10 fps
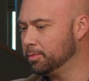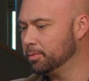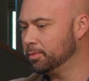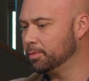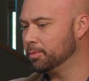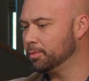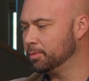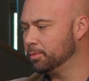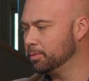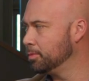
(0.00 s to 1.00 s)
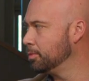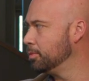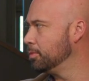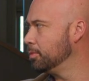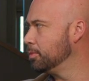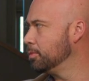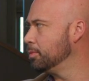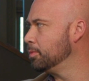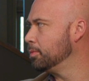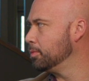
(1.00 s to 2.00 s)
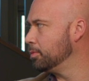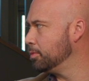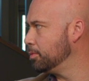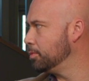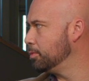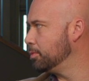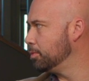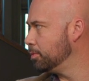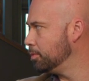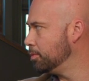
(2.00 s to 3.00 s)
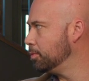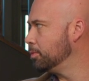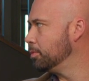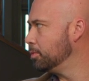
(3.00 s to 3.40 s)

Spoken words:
(not speaking)